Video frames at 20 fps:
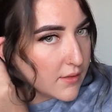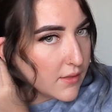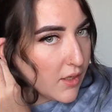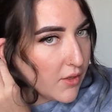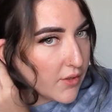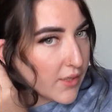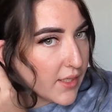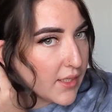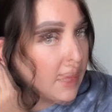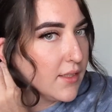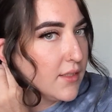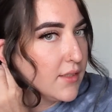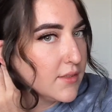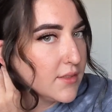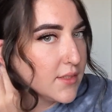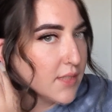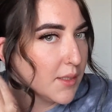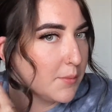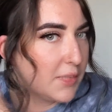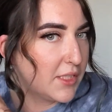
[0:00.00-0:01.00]
Okay,
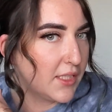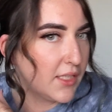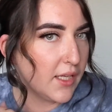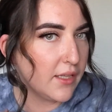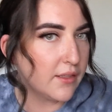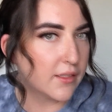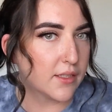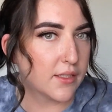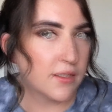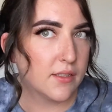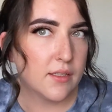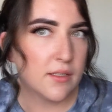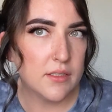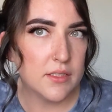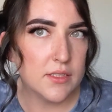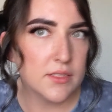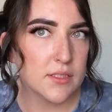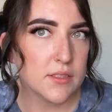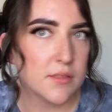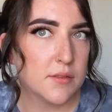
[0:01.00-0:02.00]
it's coming together.
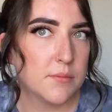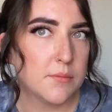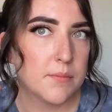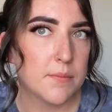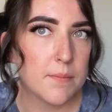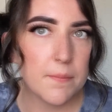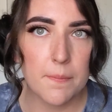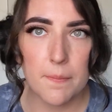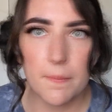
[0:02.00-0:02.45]
Awesome.